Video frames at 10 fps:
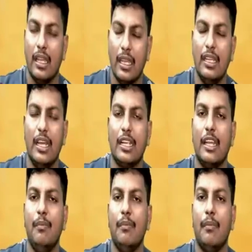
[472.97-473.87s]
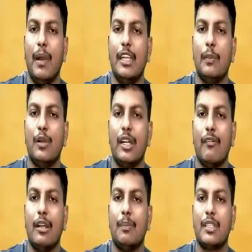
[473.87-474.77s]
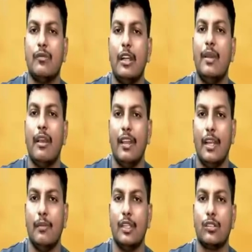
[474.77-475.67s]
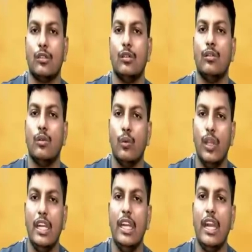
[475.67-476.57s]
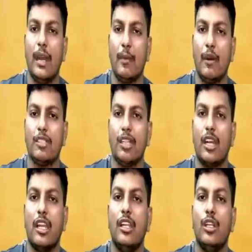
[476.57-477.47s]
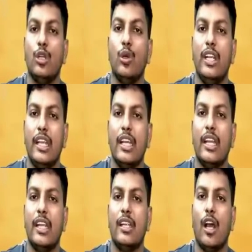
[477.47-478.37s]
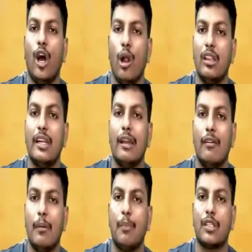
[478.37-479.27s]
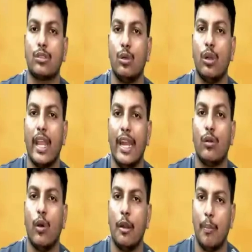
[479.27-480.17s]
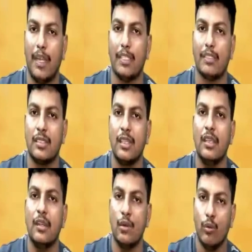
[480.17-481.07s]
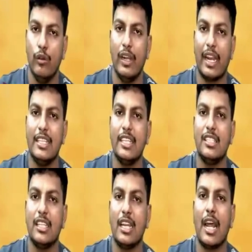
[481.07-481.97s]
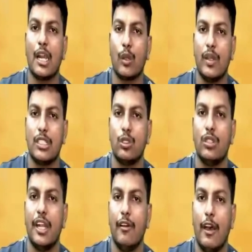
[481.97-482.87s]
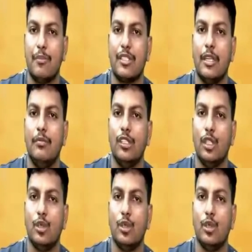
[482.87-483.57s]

In the team, multiple developers will be available, so we need a repository to integrate all the developers' code at one place. We will raise a Jira request to the DevOps team to